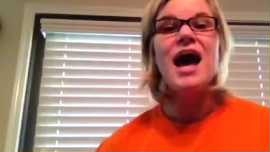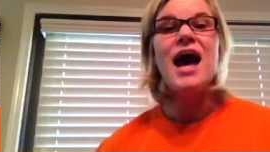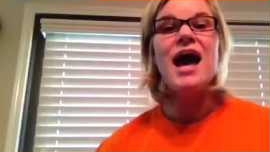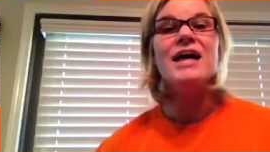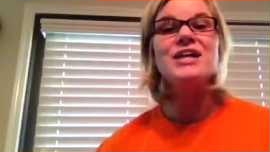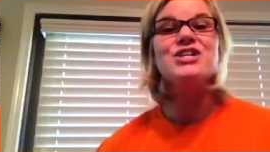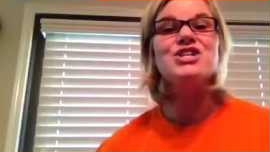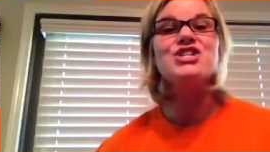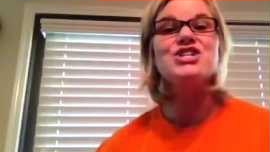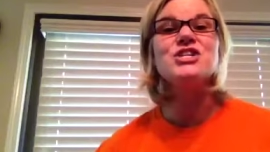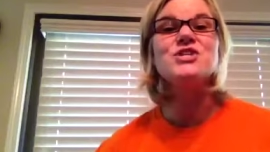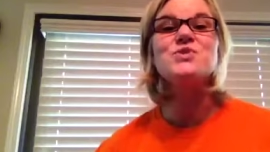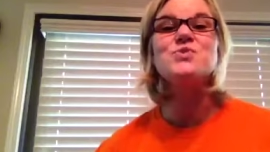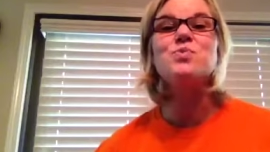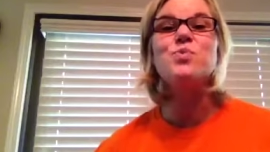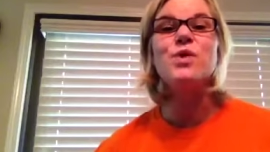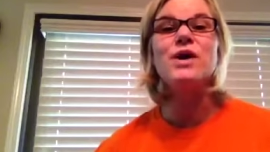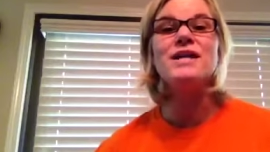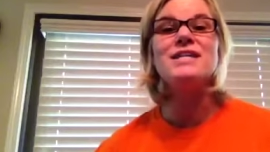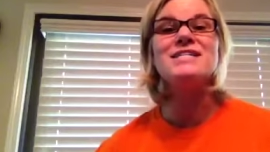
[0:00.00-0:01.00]
I just
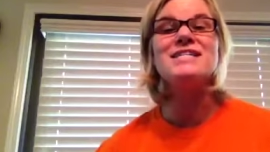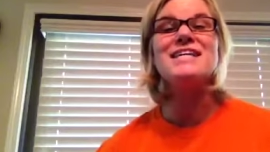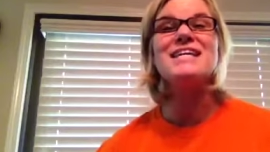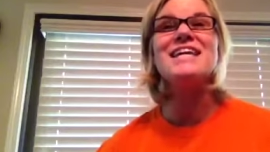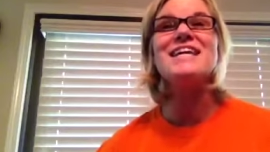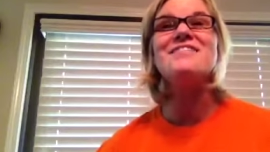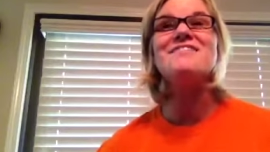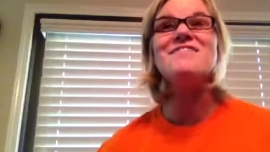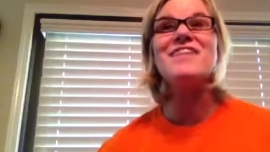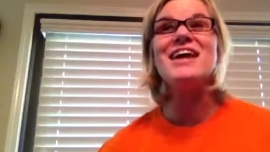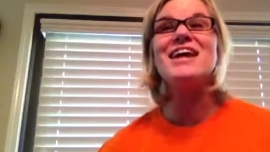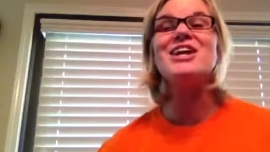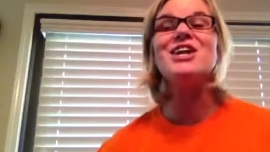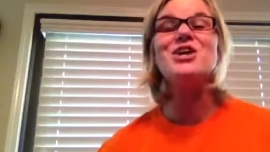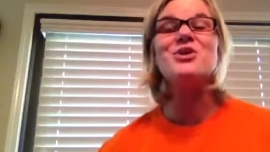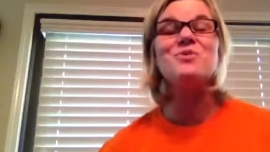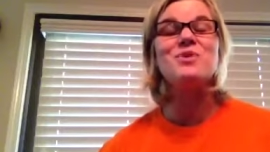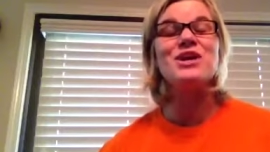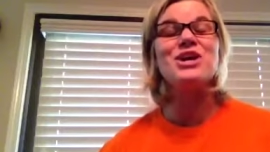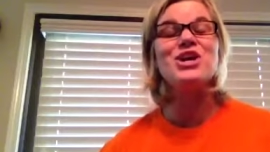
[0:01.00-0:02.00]
want to convey to
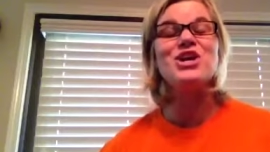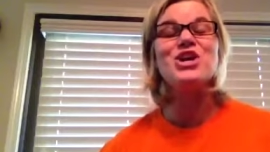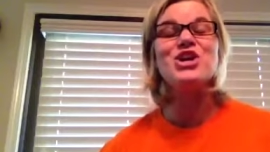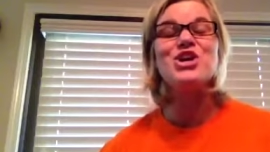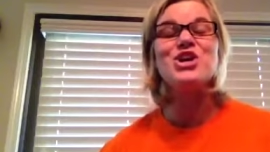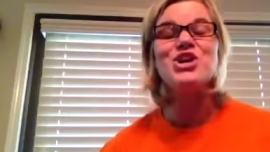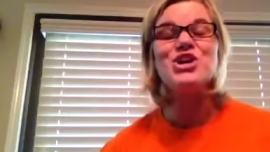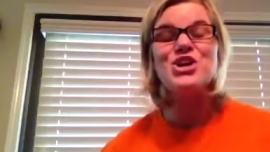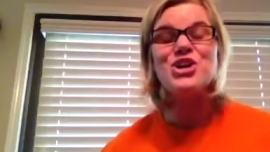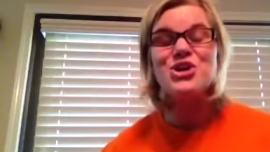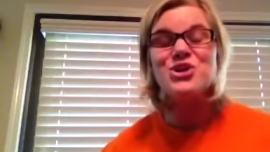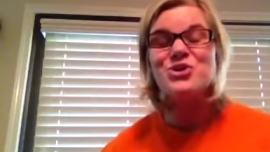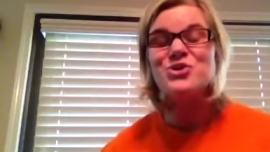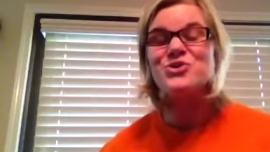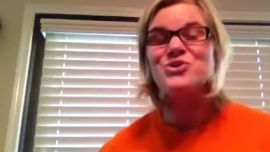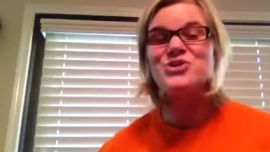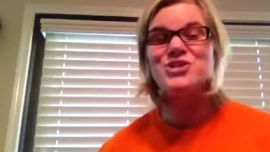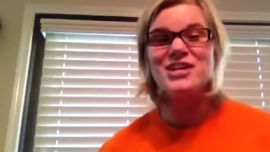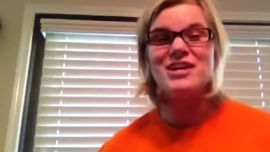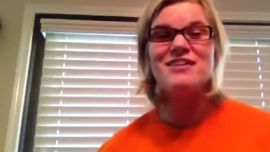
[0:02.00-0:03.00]
you what a
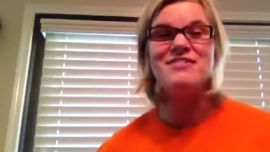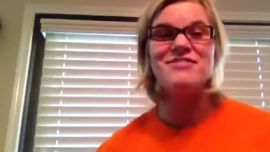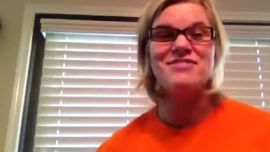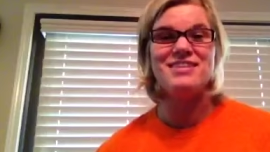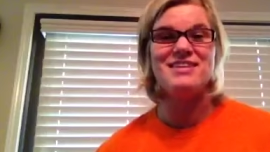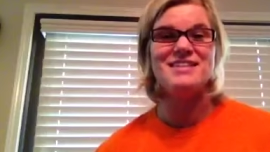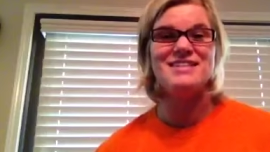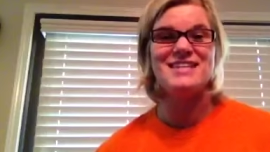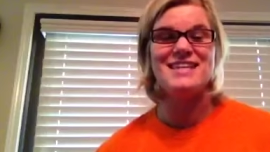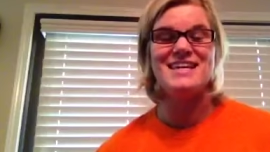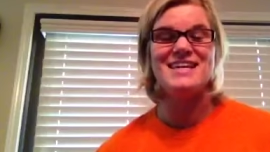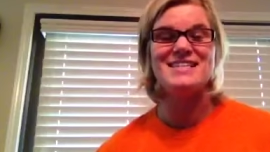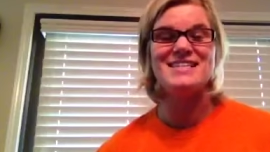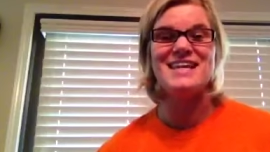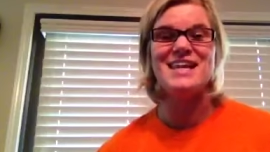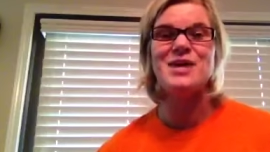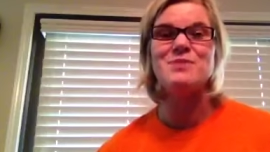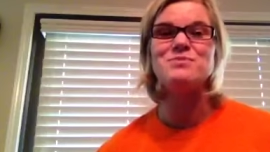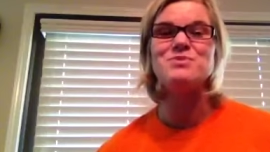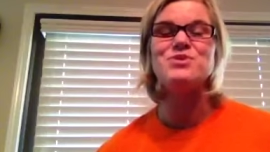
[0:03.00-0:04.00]
huge gift this is.
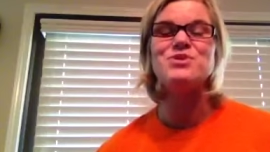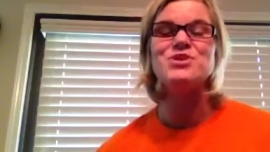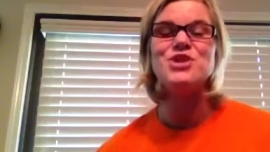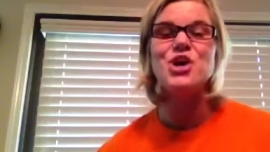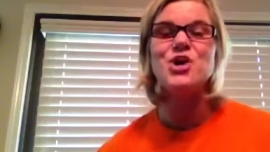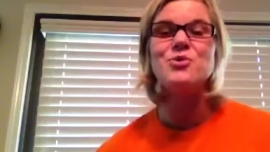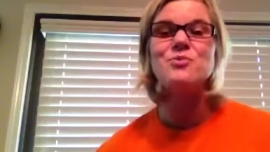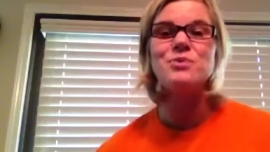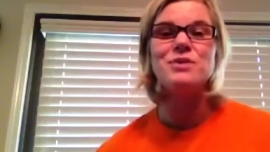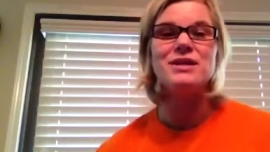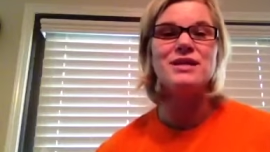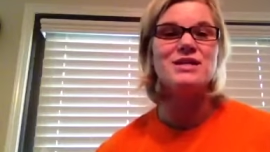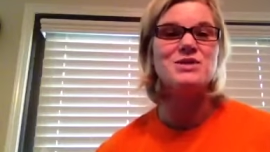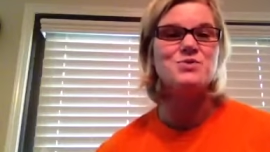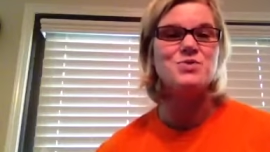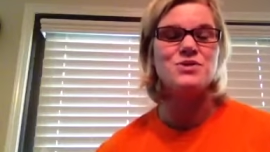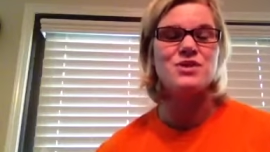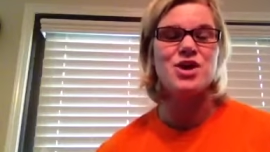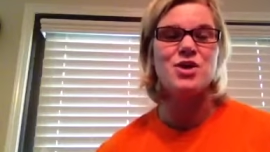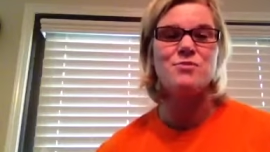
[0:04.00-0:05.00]
And I'm so
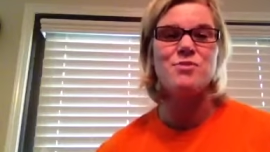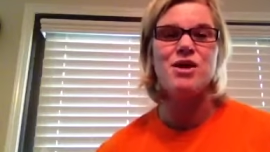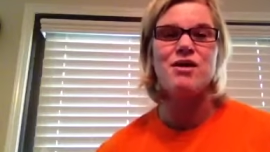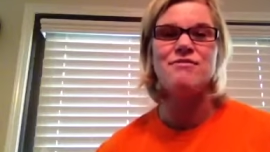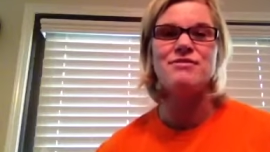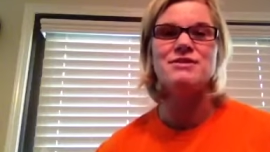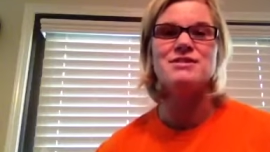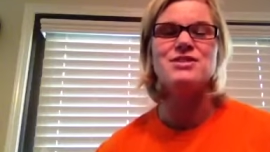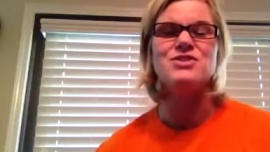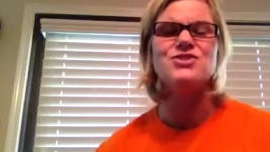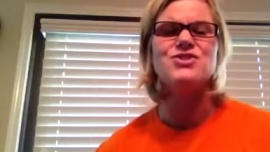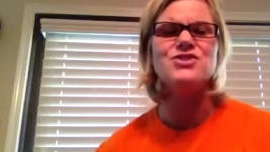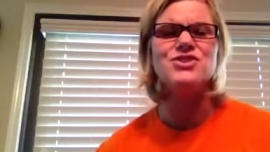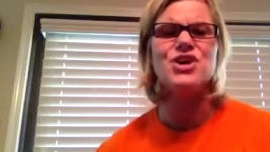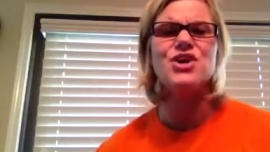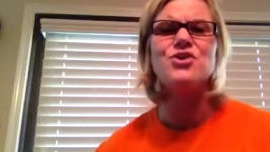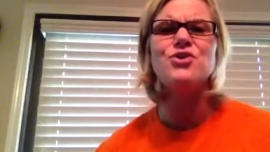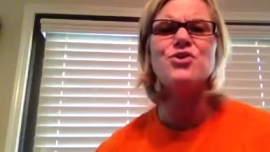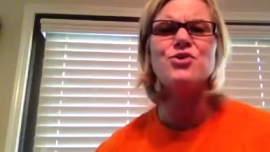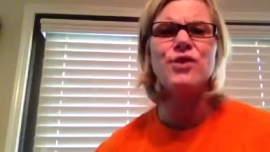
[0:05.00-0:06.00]
pleased with Home Office and
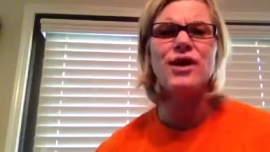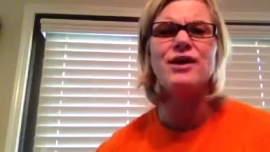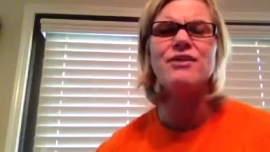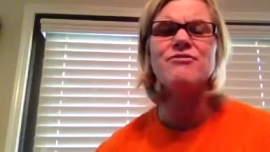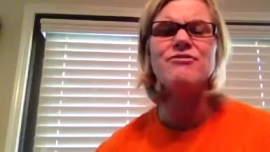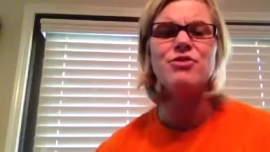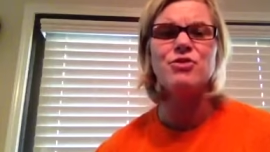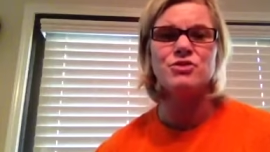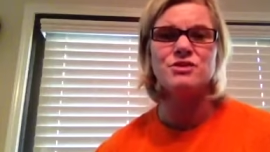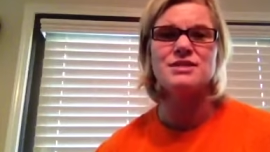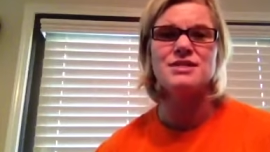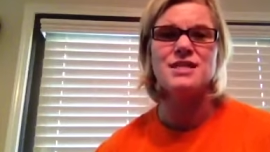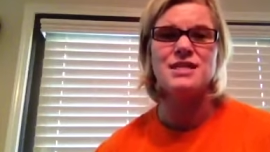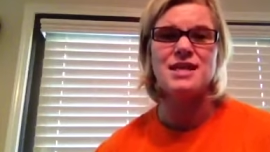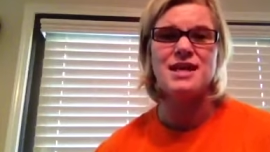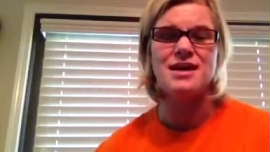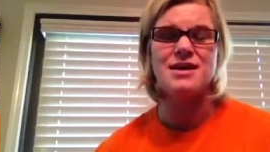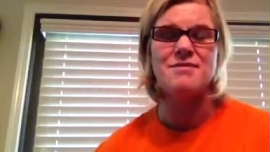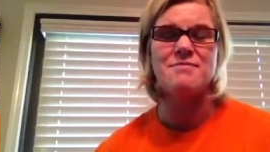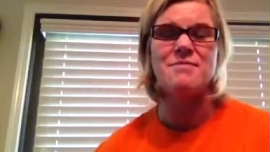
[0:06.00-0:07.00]
so grateful to
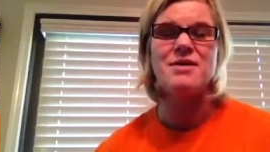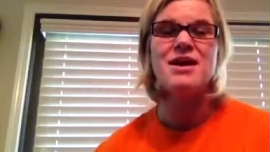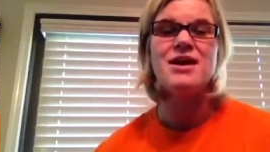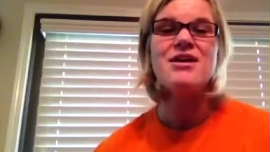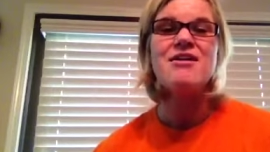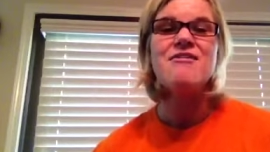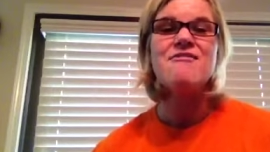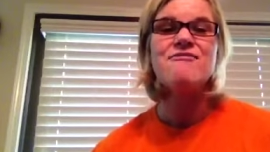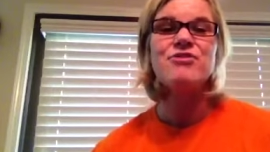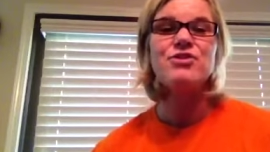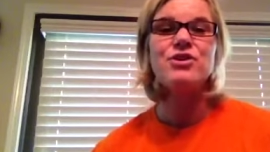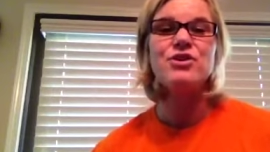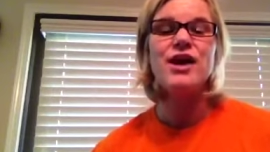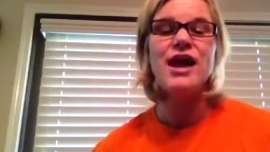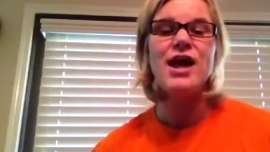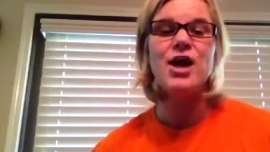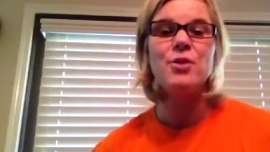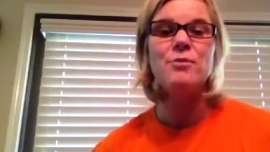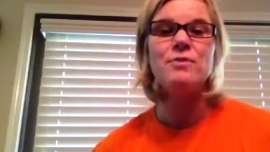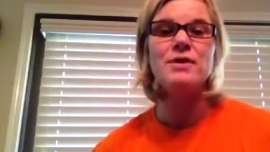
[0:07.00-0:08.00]
them for
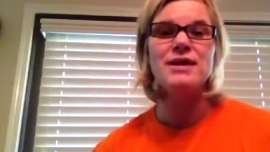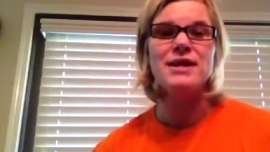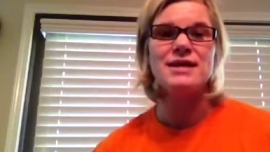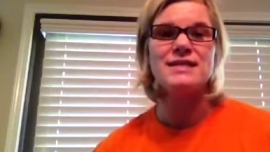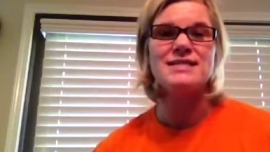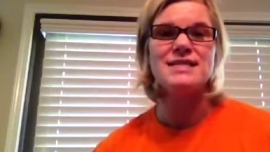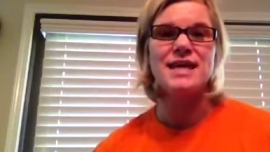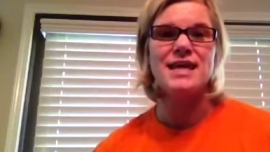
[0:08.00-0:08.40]
helping us